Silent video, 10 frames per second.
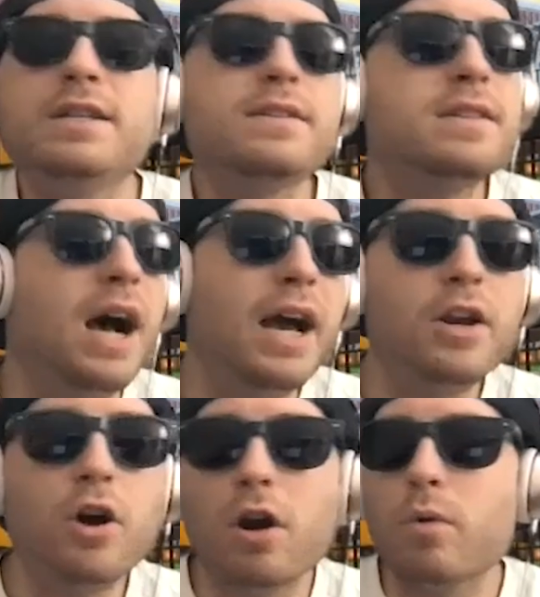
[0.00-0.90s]

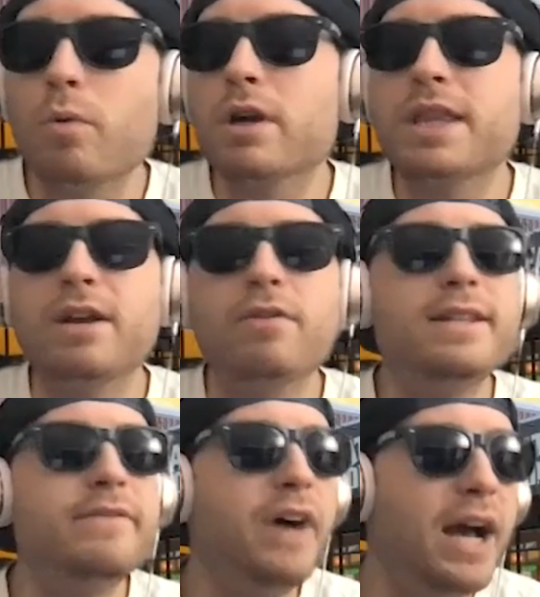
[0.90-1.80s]
design artwork that
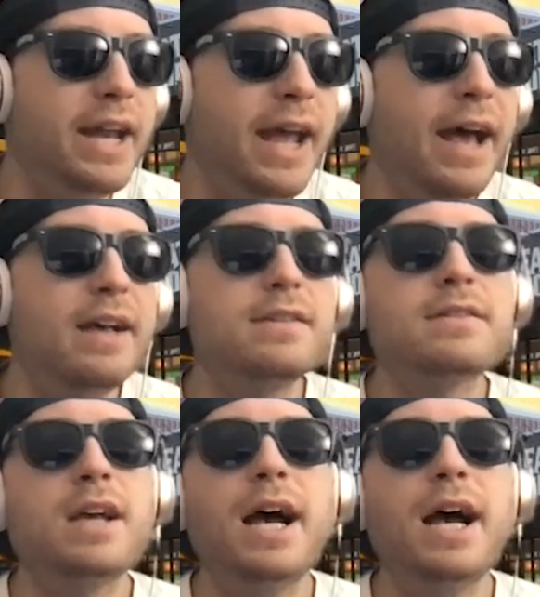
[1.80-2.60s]
Great Divide has.